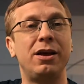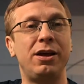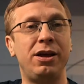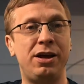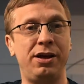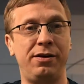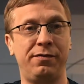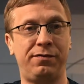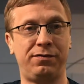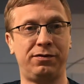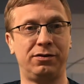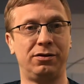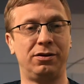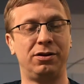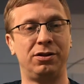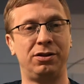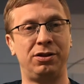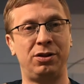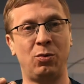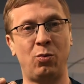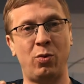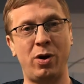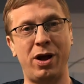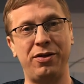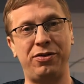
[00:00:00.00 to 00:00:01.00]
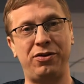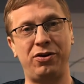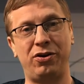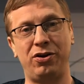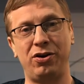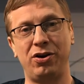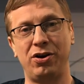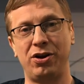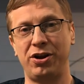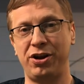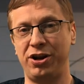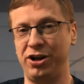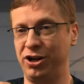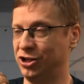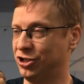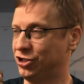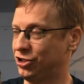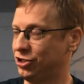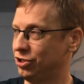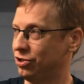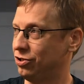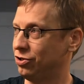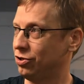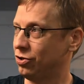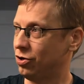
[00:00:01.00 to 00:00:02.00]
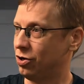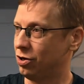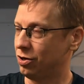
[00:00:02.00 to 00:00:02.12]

If the weather is